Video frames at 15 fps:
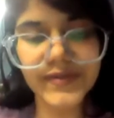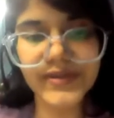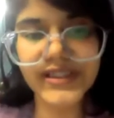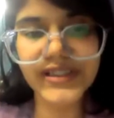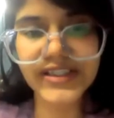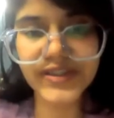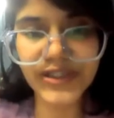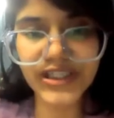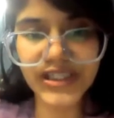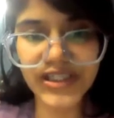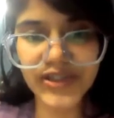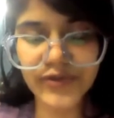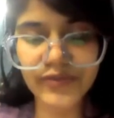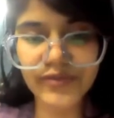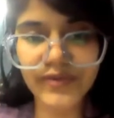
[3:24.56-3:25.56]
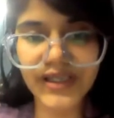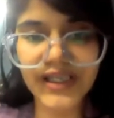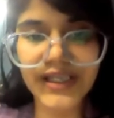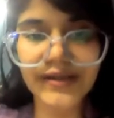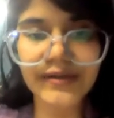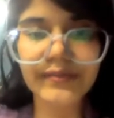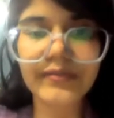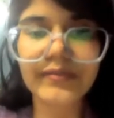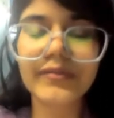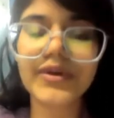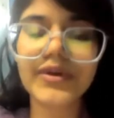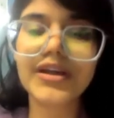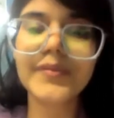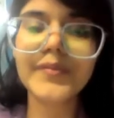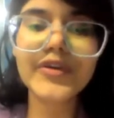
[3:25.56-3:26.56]
the LGBTQA
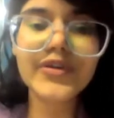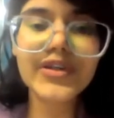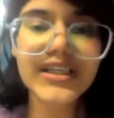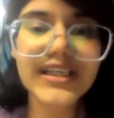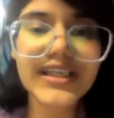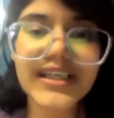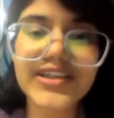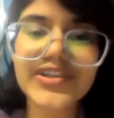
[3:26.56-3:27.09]
community.